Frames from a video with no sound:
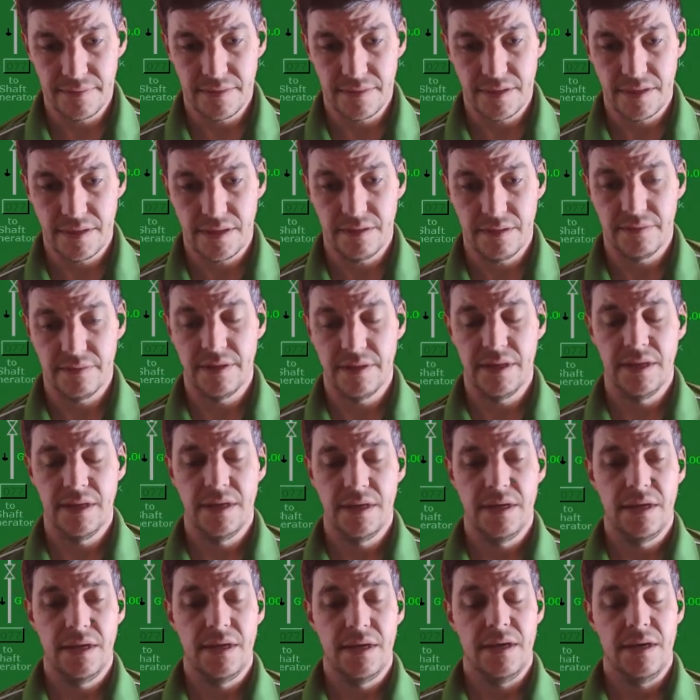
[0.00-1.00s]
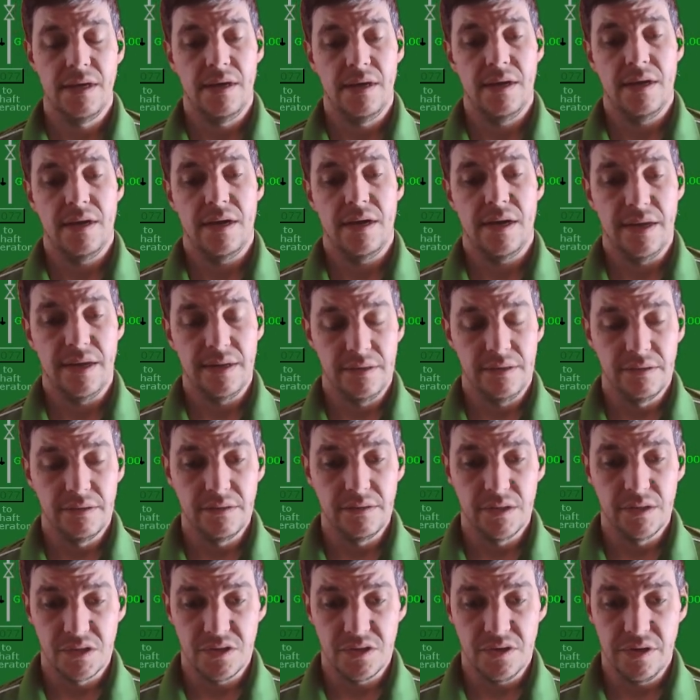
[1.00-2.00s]
Okay, and it
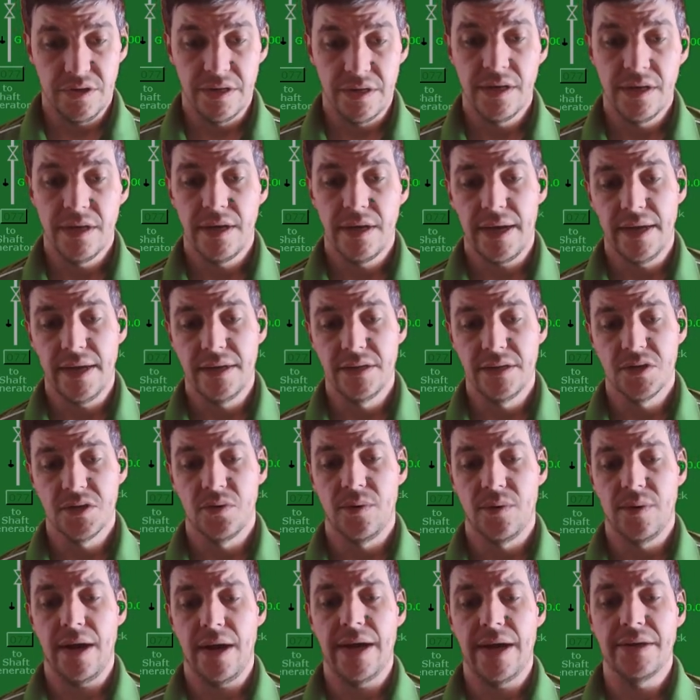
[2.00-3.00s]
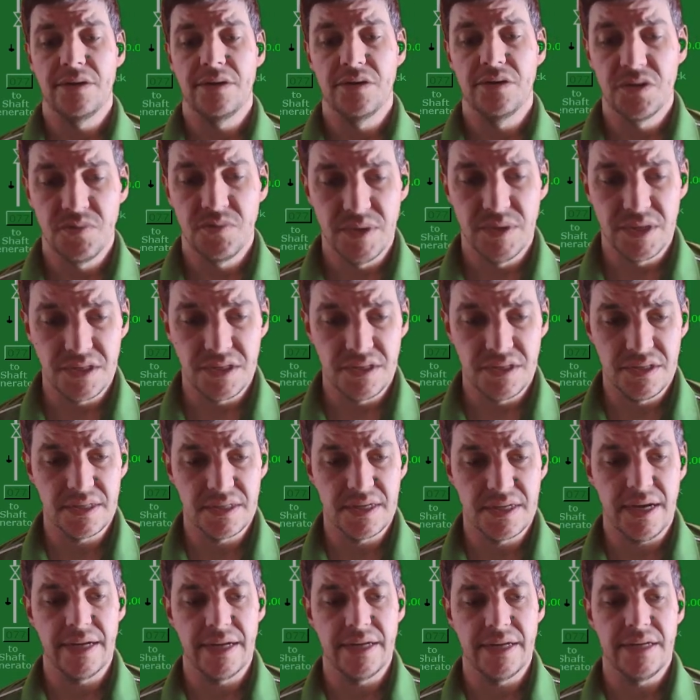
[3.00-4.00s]
looks good. And so I could switch this
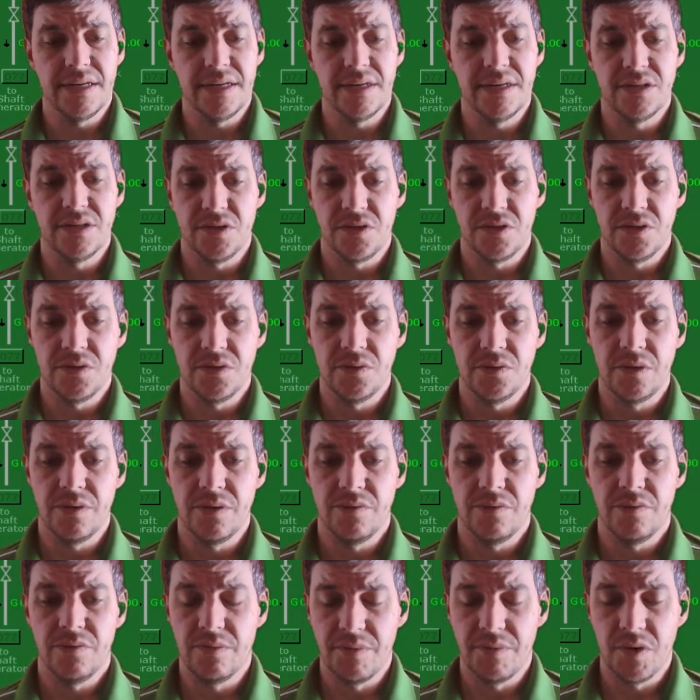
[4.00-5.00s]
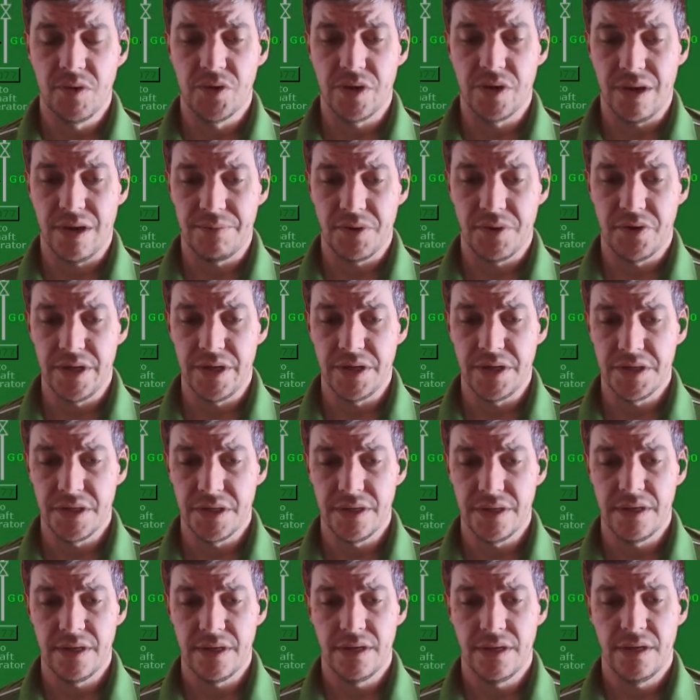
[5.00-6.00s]
guy into remote operation.